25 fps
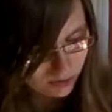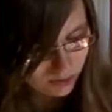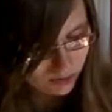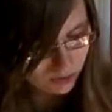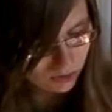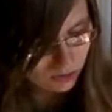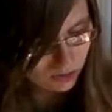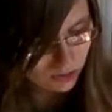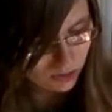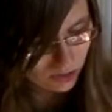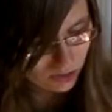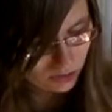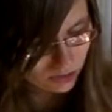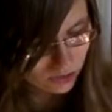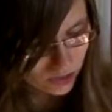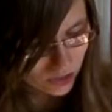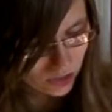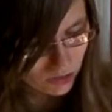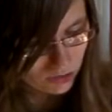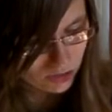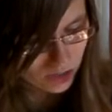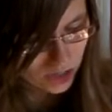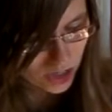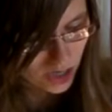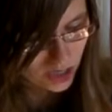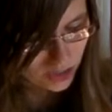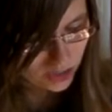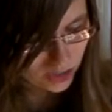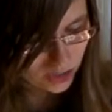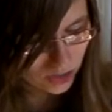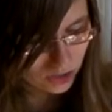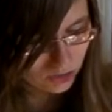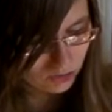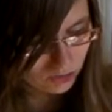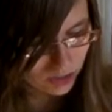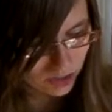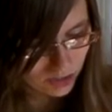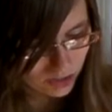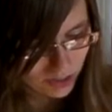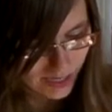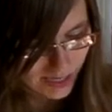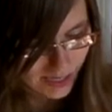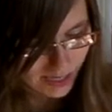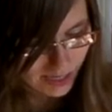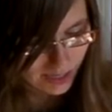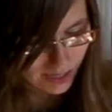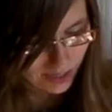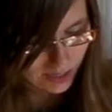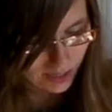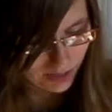You can also just use it
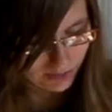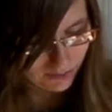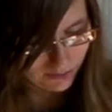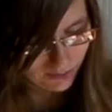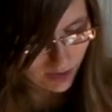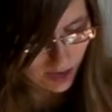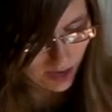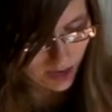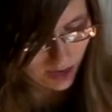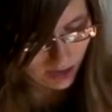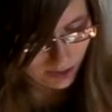if